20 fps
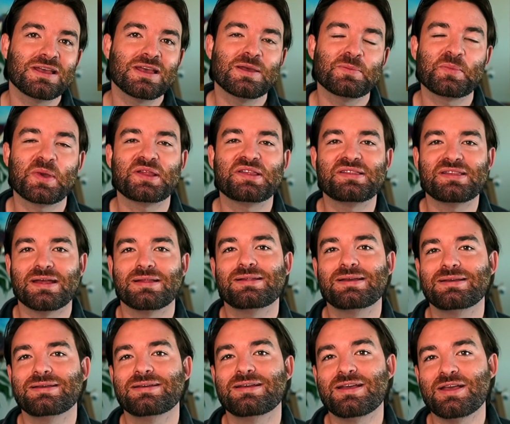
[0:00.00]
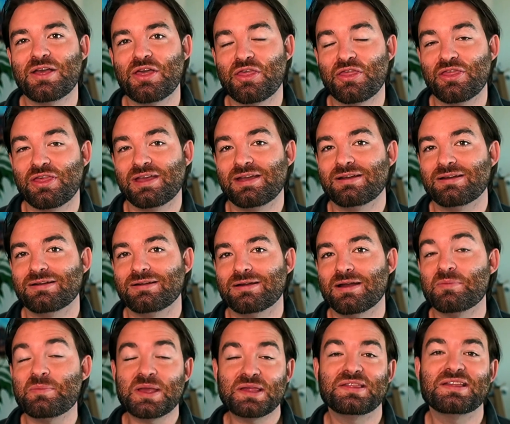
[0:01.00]
by selling their
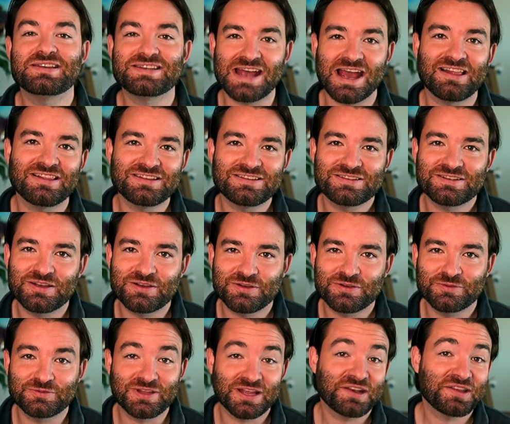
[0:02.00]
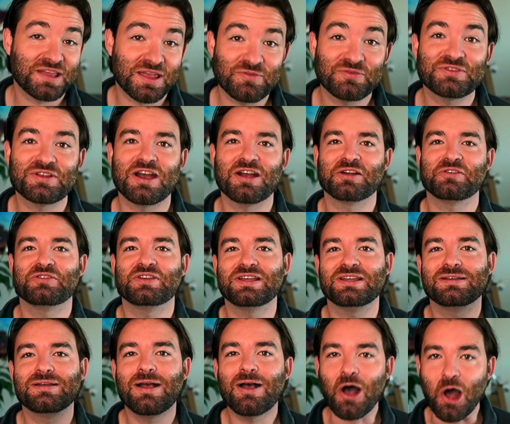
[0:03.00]
amazing talent of landscape photography
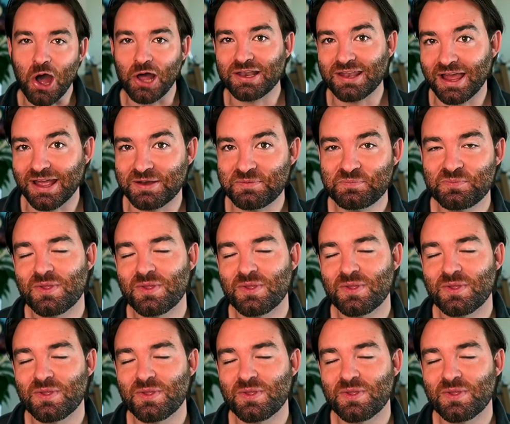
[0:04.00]
online.